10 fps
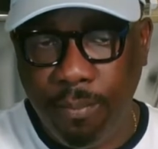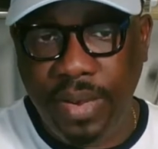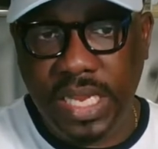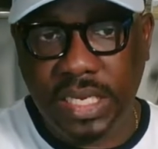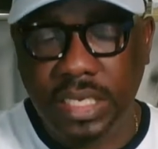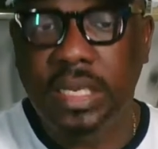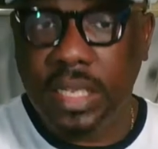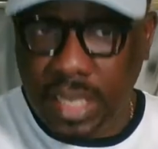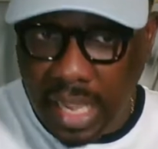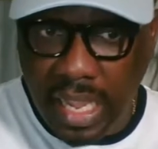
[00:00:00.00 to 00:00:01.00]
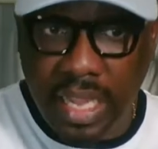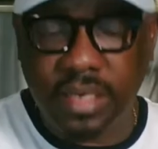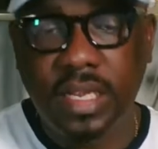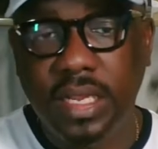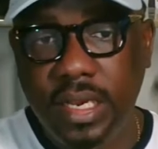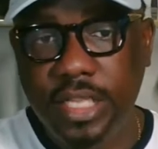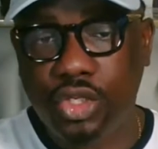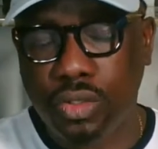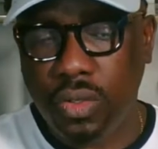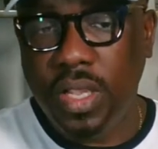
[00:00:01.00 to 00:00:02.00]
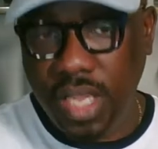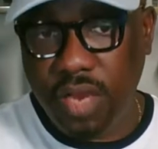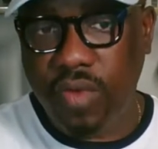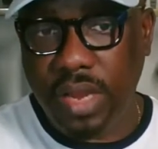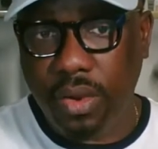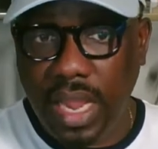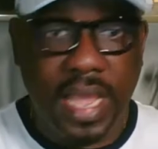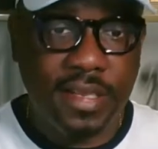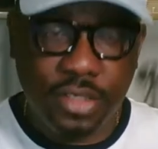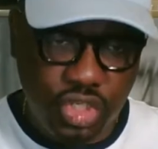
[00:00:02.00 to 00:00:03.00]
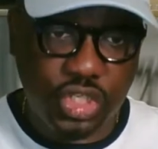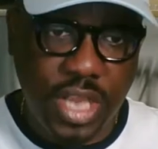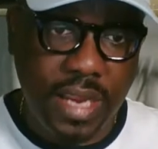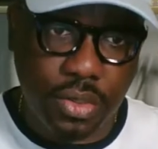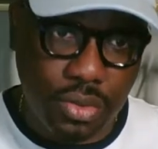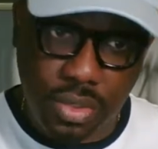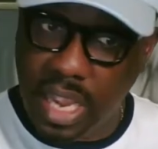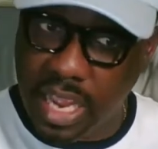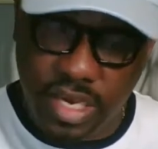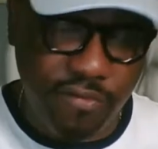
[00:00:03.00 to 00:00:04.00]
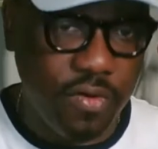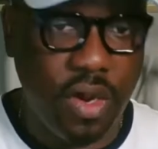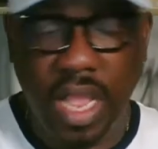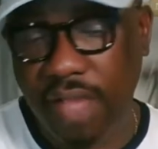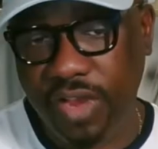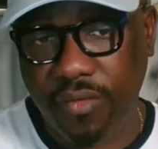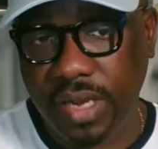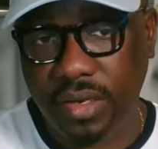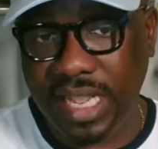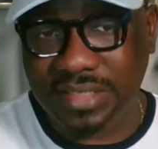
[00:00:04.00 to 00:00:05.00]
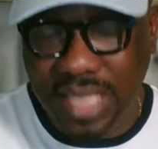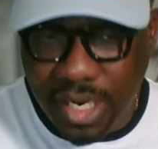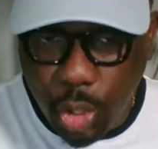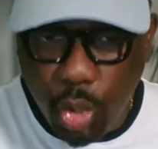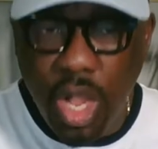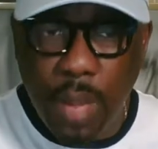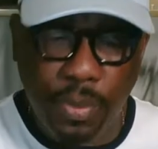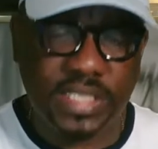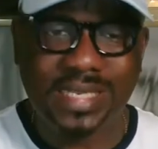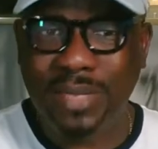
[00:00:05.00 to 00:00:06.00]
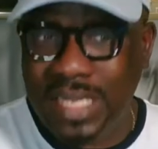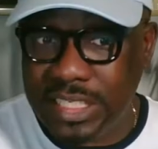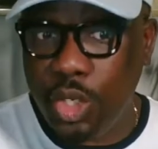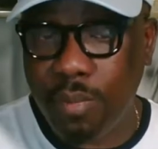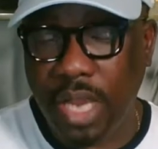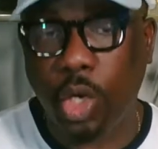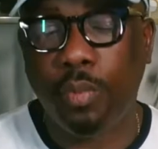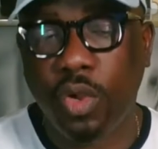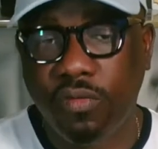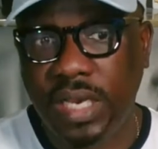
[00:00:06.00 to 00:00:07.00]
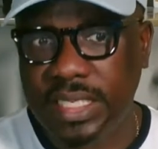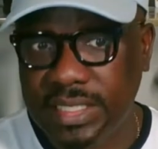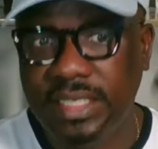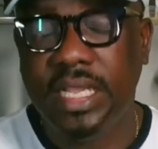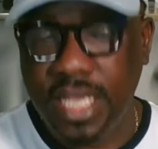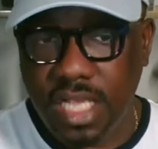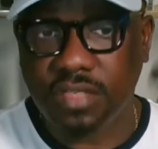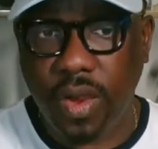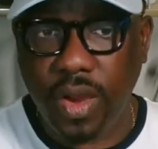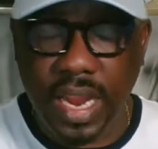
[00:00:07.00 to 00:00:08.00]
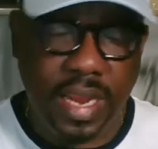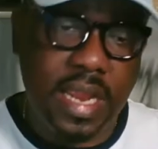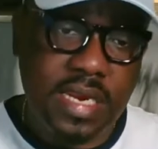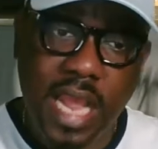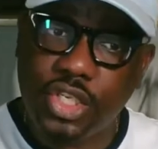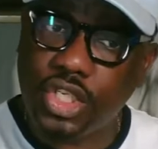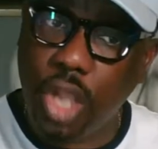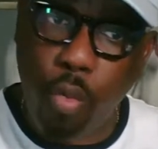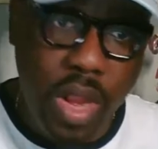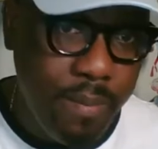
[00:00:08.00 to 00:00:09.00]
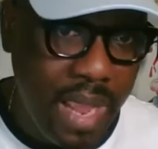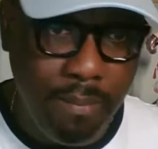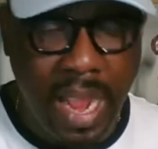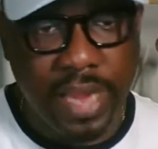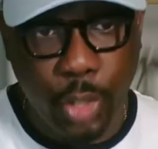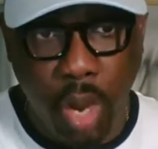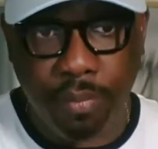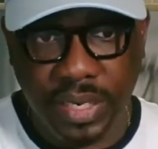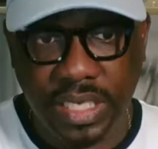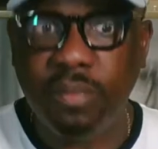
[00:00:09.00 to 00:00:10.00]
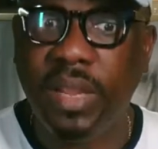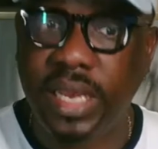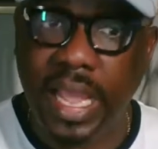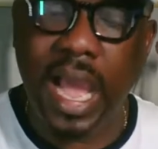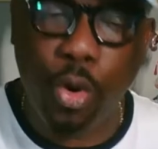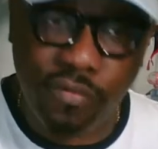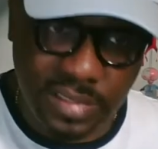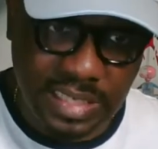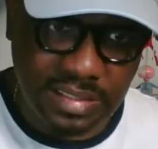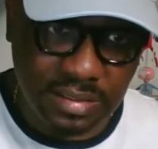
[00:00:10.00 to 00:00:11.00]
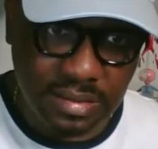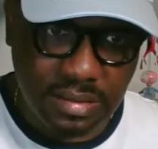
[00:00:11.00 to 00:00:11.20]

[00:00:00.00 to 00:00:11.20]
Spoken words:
bleeding, can lead to irregular cycle. And if you don't have a regular cycle, possibility you might not be ovulating is very high. Now, some women might not bleed, but they are ovulating.